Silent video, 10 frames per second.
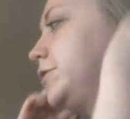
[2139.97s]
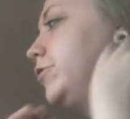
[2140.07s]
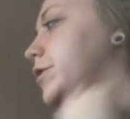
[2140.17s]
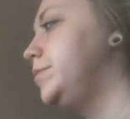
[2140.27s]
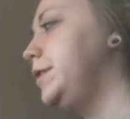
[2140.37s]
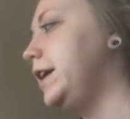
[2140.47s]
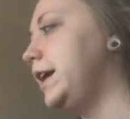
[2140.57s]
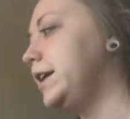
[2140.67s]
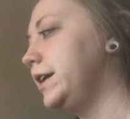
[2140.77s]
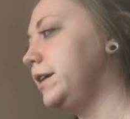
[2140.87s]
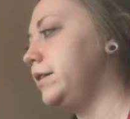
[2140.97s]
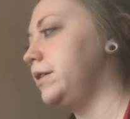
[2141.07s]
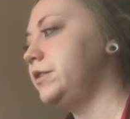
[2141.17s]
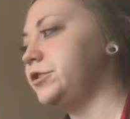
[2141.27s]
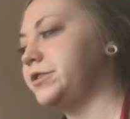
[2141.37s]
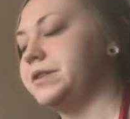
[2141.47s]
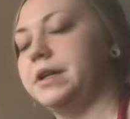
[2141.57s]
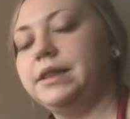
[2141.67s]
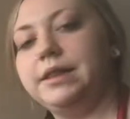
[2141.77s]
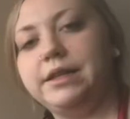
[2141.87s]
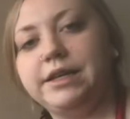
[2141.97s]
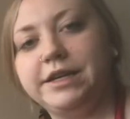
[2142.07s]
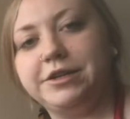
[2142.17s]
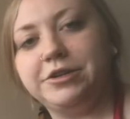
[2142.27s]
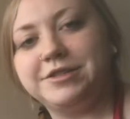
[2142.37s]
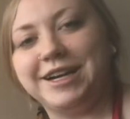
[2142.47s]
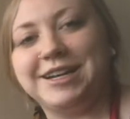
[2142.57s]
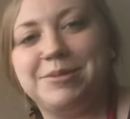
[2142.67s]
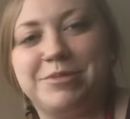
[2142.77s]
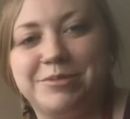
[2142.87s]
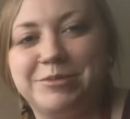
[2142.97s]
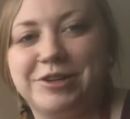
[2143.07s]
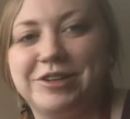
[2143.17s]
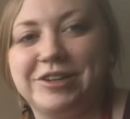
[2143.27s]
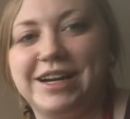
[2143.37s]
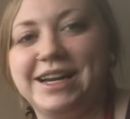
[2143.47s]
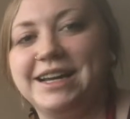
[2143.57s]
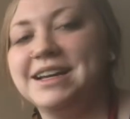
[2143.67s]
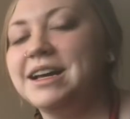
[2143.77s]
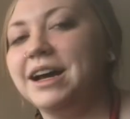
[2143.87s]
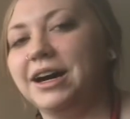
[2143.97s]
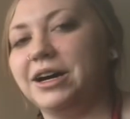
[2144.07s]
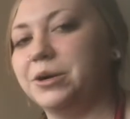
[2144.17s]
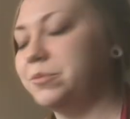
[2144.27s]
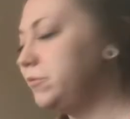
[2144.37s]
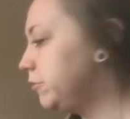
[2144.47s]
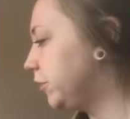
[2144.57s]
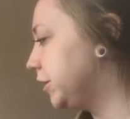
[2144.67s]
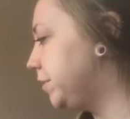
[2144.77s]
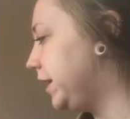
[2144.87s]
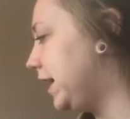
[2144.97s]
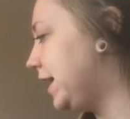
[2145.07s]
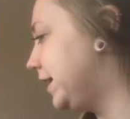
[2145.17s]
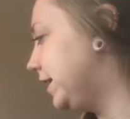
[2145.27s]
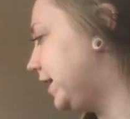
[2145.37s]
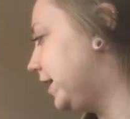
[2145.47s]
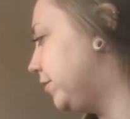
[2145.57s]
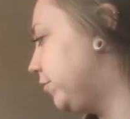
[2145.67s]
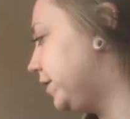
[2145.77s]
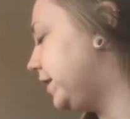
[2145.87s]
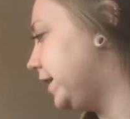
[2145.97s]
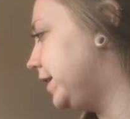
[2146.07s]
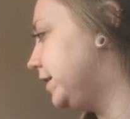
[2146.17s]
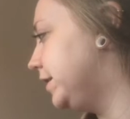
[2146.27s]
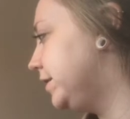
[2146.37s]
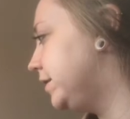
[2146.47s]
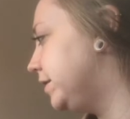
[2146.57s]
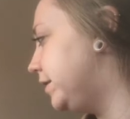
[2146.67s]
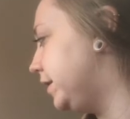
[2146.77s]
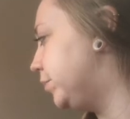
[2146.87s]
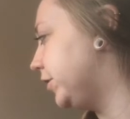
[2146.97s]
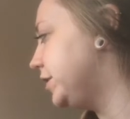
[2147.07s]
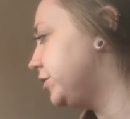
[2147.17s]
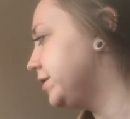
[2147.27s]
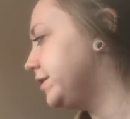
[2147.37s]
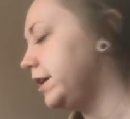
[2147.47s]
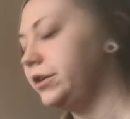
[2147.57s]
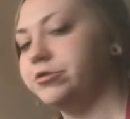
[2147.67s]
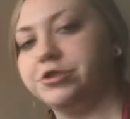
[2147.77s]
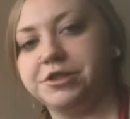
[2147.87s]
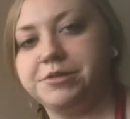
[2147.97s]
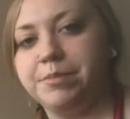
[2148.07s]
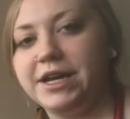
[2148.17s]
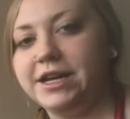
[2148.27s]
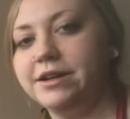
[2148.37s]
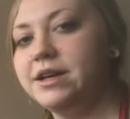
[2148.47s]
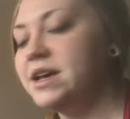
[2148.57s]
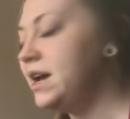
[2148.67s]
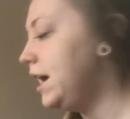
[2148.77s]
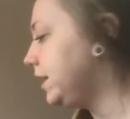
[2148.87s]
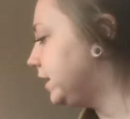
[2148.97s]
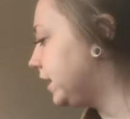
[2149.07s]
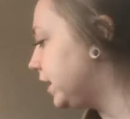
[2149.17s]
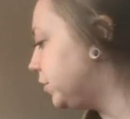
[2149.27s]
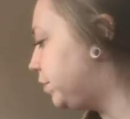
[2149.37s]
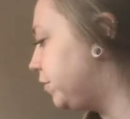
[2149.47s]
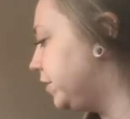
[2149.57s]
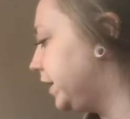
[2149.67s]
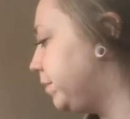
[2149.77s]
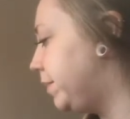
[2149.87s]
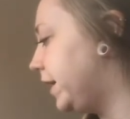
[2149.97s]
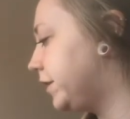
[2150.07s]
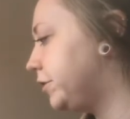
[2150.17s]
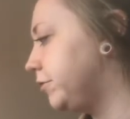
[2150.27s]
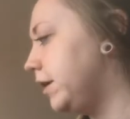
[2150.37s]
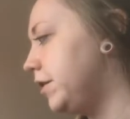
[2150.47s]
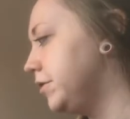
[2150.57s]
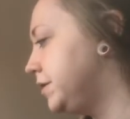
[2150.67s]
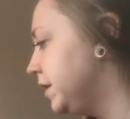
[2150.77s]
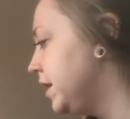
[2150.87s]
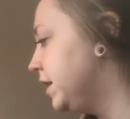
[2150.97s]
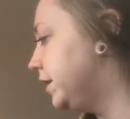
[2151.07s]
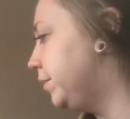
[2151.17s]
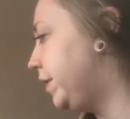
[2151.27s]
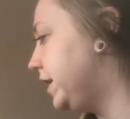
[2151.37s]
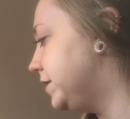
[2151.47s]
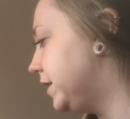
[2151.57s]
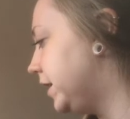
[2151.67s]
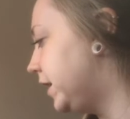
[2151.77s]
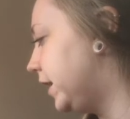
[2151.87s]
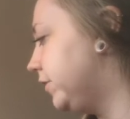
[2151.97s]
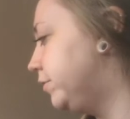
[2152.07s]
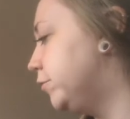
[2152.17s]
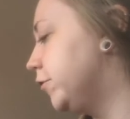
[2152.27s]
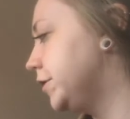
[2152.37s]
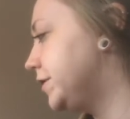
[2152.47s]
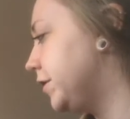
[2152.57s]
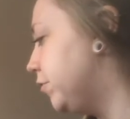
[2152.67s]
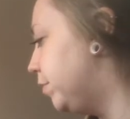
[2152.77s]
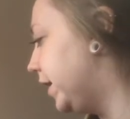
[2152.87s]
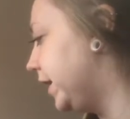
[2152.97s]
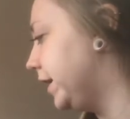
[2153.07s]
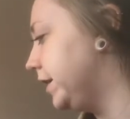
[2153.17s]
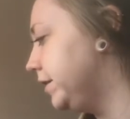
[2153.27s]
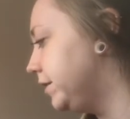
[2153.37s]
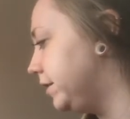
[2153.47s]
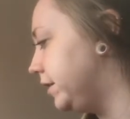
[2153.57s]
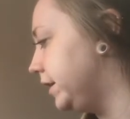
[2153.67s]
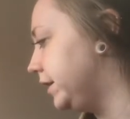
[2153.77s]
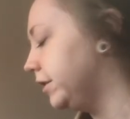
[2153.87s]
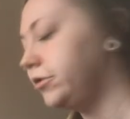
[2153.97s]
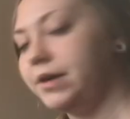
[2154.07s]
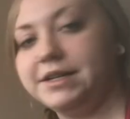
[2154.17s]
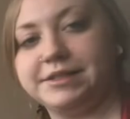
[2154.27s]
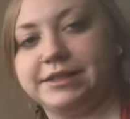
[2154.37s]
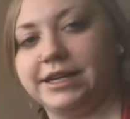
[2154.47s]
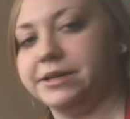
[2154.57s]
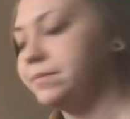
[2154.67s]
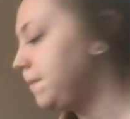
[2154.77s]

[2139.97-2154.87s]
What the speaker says: going to be adding just a little tiny bit more gray. We're going to be adding that within the branches that you just made, and then kind of pulling it back throughout the painting, kind of more so by the horizon line.